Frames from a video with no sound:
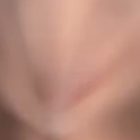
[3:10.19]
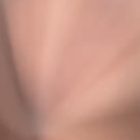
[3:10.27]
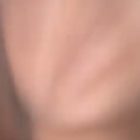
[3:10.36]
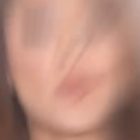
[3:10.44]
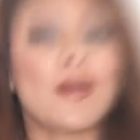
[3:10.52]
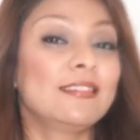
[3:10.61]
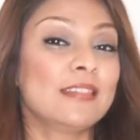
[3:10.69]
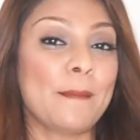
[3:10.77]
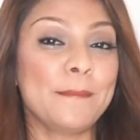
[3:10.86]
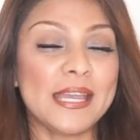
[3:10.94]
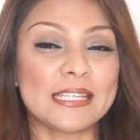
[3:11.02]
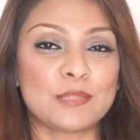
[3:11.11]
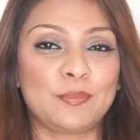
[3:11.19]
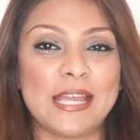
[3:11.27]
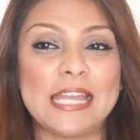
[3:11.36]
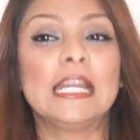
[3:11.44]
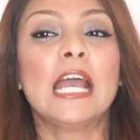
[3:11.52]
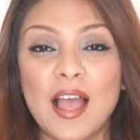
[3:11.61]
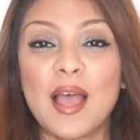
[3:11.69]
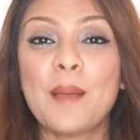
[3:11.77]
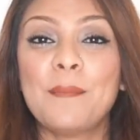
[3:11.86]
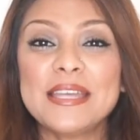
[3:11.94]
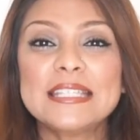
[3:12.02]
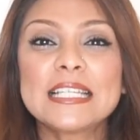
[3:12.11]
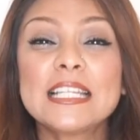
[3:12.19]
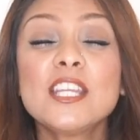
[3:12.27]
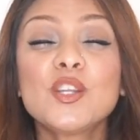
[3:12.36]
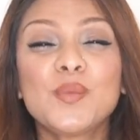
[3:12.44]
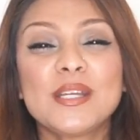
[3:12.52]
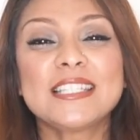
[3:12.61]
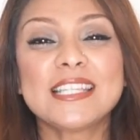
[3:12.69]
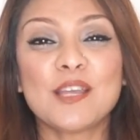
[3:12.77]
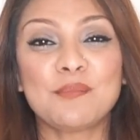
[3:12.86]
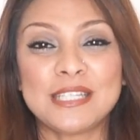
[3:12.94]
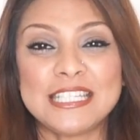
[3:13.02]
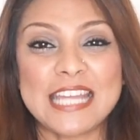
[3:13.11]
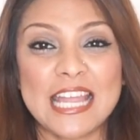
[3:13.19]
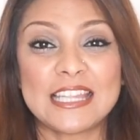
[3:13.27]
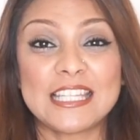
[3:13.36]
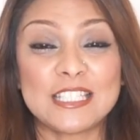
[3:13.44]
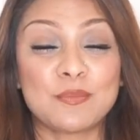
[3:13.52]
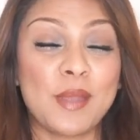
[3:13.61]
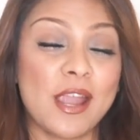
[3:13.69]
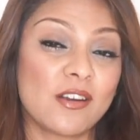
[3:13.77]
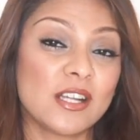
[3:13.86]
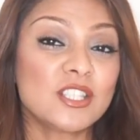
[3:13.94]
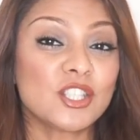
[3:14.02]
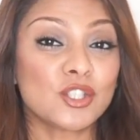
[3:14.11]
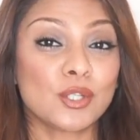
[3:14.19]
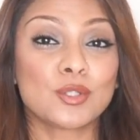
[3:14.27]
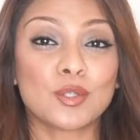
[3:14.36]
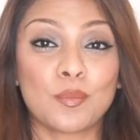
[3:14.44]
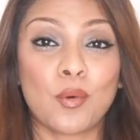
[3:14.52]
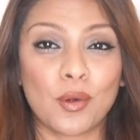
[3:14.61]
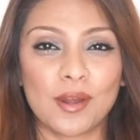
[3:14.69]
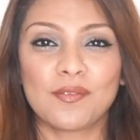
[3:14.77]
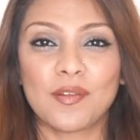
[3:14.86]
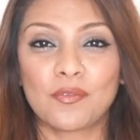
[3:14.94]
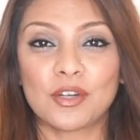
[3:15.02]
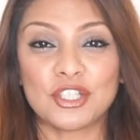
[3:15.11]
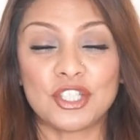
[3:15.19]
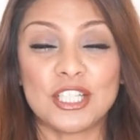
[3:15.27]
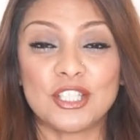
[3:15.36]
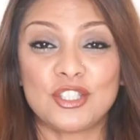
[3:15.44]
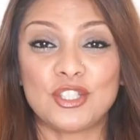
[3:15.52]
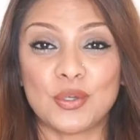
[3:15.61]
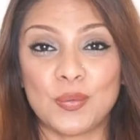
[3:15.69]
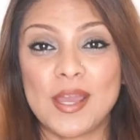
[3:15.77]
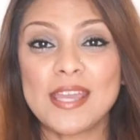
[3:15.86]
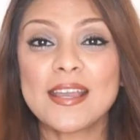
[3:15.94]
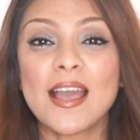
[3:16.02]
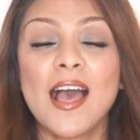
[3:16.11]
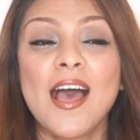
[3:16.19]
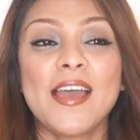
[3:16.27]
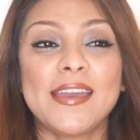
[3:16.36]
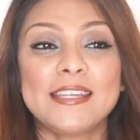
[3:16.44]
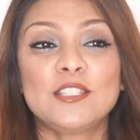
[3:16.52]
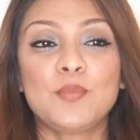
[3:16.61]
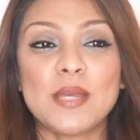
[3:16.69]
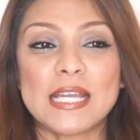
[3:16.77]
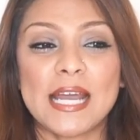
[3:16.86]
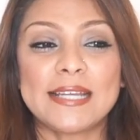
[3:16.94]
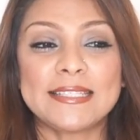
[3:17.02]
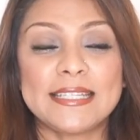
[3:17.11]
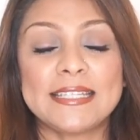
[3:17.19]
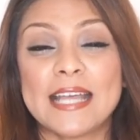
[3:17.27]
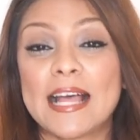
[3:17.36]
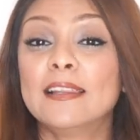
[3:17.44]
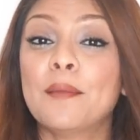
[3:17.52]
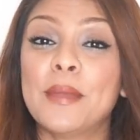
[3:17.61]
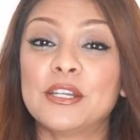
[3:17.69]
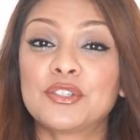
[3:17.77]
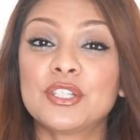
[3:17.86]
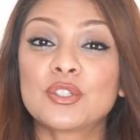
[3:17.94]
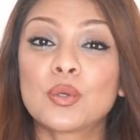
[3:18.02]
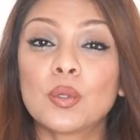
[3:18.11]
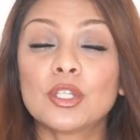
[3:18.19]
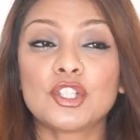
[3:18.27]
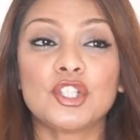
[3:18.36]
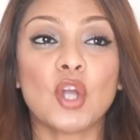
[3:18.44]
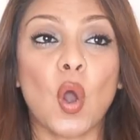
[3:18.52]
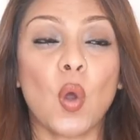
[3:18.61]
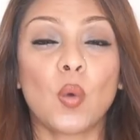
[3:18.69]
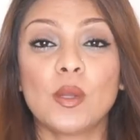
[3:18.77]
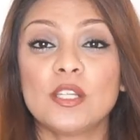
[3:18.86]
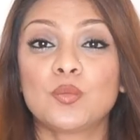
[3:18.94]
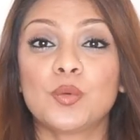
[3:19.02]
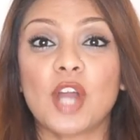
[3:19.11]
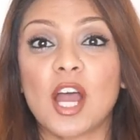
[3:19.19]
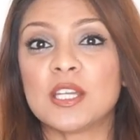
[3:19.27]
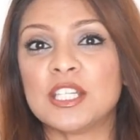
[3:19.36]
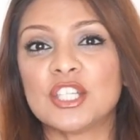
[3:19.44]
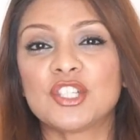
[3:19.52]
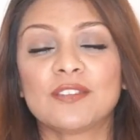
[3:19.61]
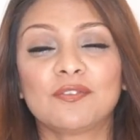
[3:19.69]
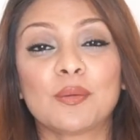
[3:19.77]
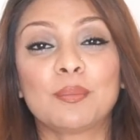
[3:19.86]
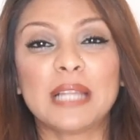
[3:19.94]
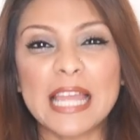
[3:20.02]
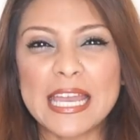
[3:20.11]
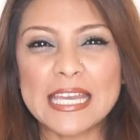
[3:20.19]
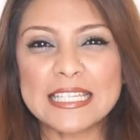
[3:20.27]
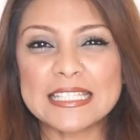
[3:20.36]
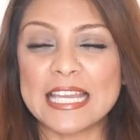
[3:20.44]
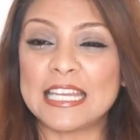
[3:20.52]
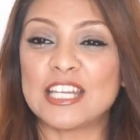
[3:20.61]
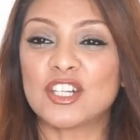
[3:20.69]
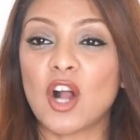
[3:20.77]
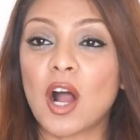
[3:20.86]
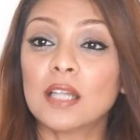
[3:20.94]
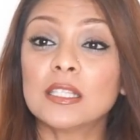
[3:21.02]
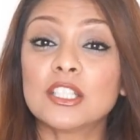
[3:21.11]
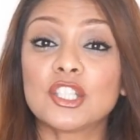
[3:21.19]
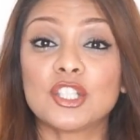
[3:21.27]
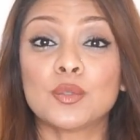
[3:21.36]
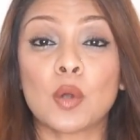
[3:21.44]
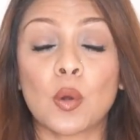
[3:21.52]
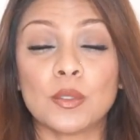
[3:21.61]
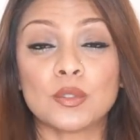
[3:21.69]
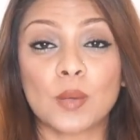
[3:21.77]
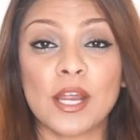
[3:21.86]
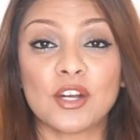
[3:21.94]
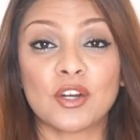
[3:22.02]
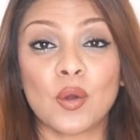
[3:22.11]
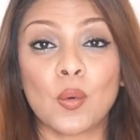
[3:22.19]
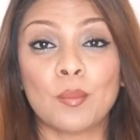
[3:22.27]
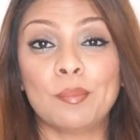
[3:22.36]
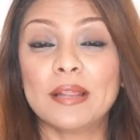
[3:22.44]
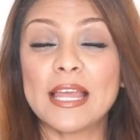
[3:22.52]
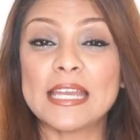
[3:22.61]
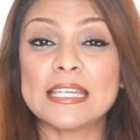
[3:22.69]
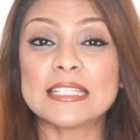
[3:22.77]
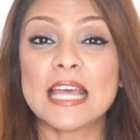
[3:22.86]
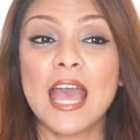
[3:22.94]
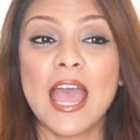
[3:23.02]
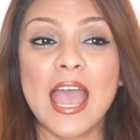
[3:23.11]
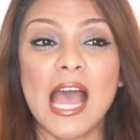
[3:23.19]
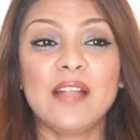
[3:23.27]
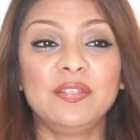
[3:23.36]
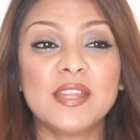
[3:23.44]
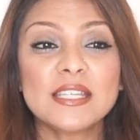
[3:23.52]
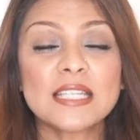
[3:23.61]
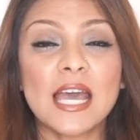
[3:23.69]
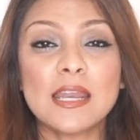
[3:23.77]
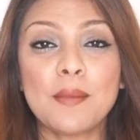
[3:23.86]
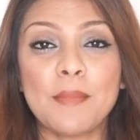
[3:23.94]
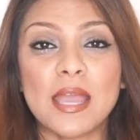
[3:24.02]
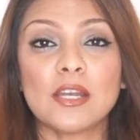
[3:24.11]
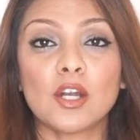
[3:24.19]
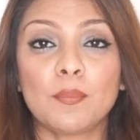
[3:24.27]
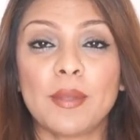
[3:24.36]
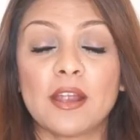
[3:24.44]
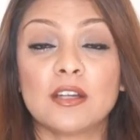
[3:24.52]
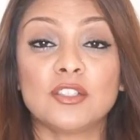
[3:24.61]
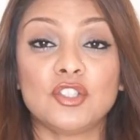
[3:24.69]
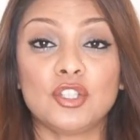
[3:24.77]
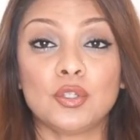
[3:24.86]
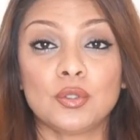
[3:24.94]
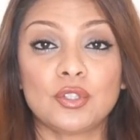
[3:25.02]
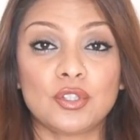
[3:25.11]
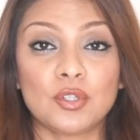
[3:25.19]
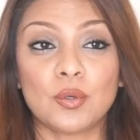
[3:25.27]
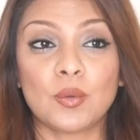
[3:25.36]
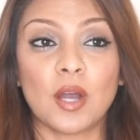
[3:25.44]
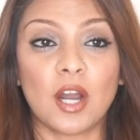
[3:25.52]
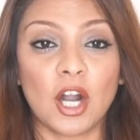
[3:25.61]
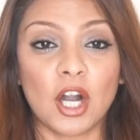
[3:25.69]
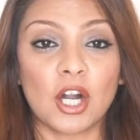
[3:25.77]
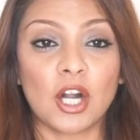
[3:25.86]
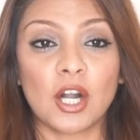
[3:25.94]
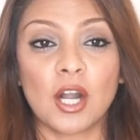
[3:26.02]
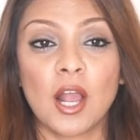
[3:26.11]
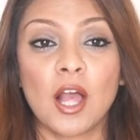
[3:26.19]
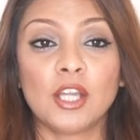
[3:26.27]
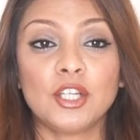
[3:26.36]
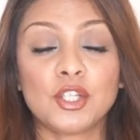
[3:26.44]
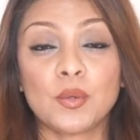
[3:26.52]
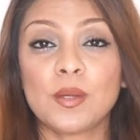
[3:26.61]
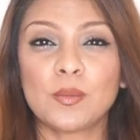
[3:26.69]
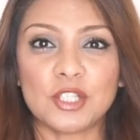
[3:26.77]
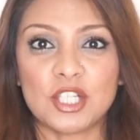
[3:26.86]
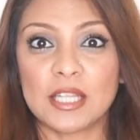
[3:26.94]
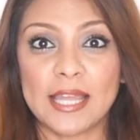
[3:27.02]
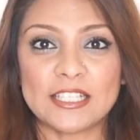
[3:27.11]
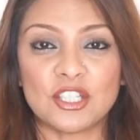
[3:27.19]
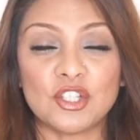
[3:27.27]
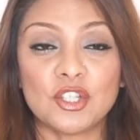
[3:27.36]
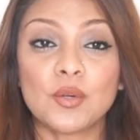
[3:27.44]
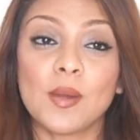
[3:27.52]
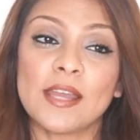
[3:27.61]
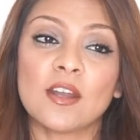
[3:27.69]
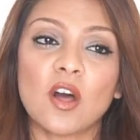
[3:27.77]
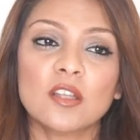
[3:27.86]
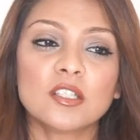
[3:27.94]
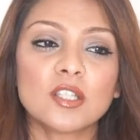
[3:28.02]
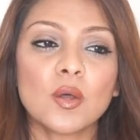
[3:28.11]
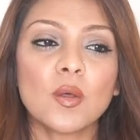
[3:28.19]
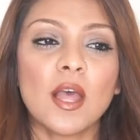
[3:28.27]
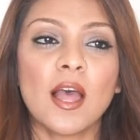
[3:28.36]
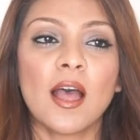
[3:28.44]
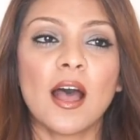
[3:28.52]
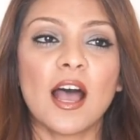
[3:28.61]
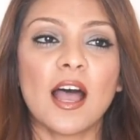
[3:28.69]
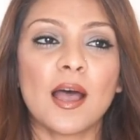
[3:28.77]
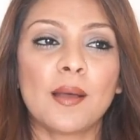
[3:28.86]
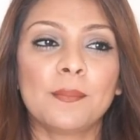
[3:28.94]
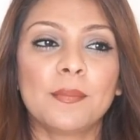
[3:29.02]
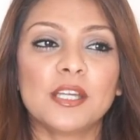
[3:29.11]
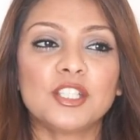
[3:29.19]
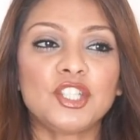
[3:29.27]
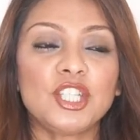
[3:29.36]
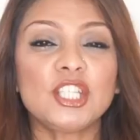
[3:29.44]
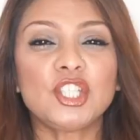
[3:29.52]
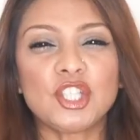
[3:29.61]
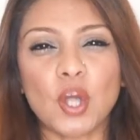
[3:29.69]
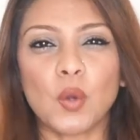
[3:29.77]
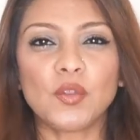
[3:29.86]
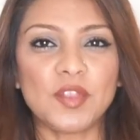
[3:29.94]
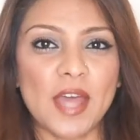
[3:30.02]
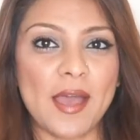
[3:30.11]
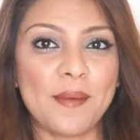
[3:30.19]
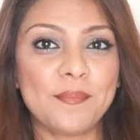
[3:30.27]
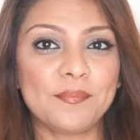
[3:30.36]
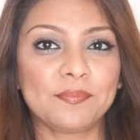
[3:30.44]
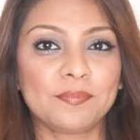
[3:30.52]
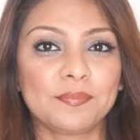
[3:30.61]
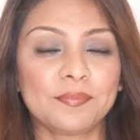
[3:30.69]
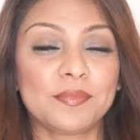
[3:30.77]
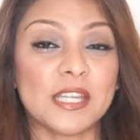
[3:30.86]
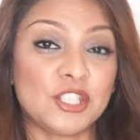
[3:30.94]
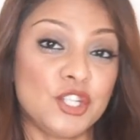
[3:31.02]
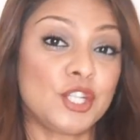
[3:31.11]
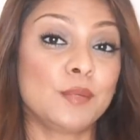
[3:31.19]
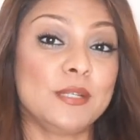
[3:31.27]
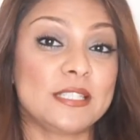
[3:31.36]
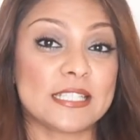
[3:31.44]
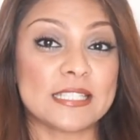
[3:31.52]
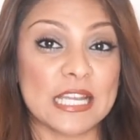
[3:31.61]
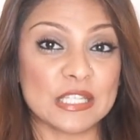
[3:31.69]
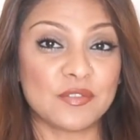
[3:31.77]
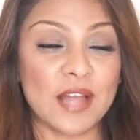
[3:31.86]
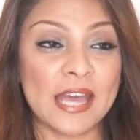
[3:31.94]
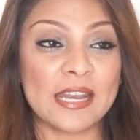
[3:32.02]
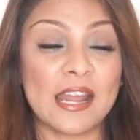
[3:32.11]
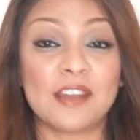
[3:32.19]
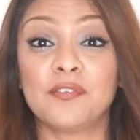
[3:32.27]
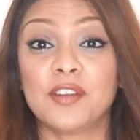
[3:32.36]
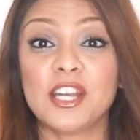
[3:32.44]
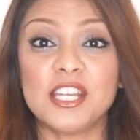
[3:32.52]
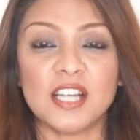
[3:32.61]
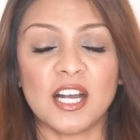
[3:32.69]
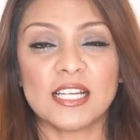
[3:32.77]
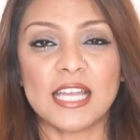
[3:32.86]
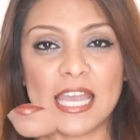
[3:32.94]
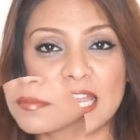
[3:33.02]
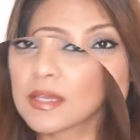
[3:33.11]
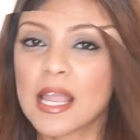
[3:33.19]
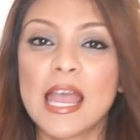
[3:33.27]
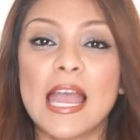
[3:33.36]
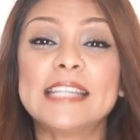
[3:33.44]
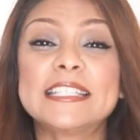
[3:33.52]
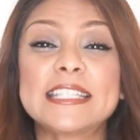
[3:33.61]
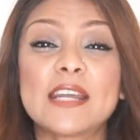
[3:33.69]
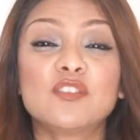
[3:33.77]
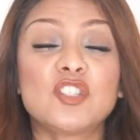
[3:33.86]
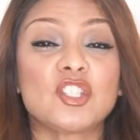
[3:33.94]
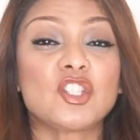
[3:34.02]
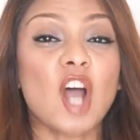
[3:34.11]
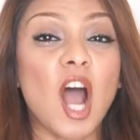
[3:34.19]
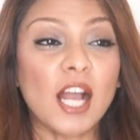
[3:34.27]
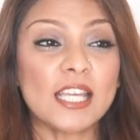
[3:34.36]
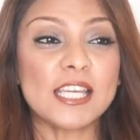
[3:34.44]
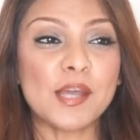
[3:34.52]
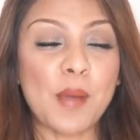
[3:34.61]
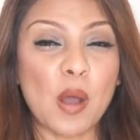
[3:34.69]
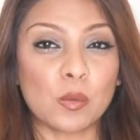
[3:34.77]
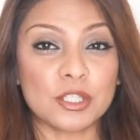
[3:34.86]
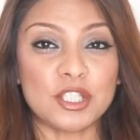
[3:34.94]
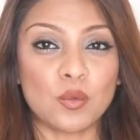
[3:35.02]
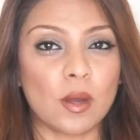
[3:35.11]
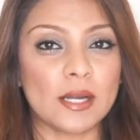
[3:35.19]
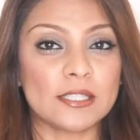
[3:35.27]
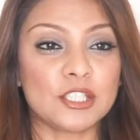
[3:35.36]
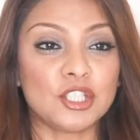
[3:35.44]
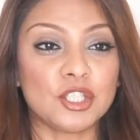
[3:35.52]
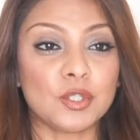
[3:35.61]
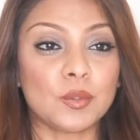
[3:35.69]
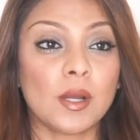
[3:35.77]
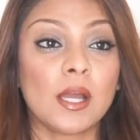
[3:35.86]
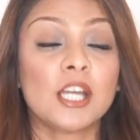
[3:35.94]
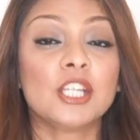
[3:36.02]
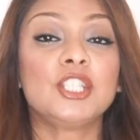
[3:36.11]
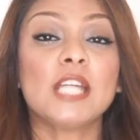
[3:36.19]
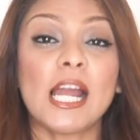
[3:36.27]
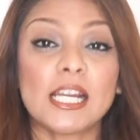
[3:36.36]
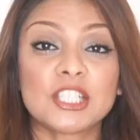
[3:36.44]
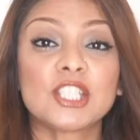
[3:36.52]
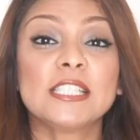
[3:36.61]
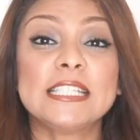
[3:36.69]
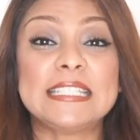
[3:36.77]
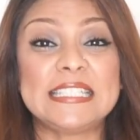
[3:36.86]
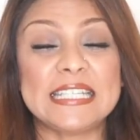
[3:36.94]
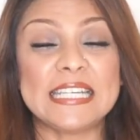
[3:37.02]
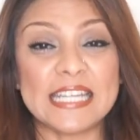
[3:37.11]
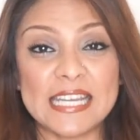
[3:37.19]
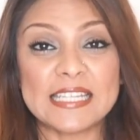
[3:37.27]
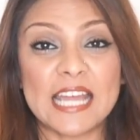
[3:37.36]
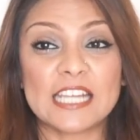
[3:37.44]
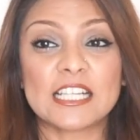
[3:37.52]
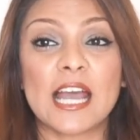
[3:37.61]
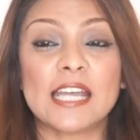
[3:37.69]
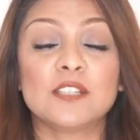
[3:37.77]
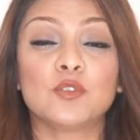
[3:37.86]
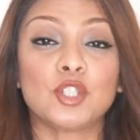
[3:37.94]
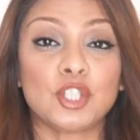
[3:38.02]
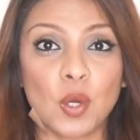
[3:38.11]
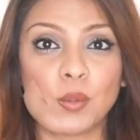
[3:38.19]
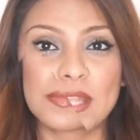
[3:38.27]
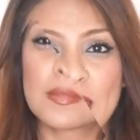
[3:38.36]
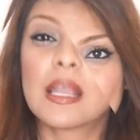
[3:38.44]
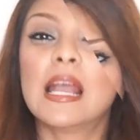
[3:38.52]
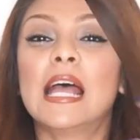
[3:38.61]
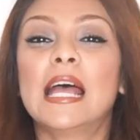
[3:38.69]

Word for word: So let me explain. Basically, the reason that Mindy Kaling's parents are so supportive of what she's doing is because in elementary school, she always would audition for plays, and in college, she would always write her own plays. And this kind of made her parents used to her doing what she liked to do. And also, um, she showed them that she could be successful at it at a very young age. Instead of just talking about what she wanted to do, she actually did it and kind of showed them.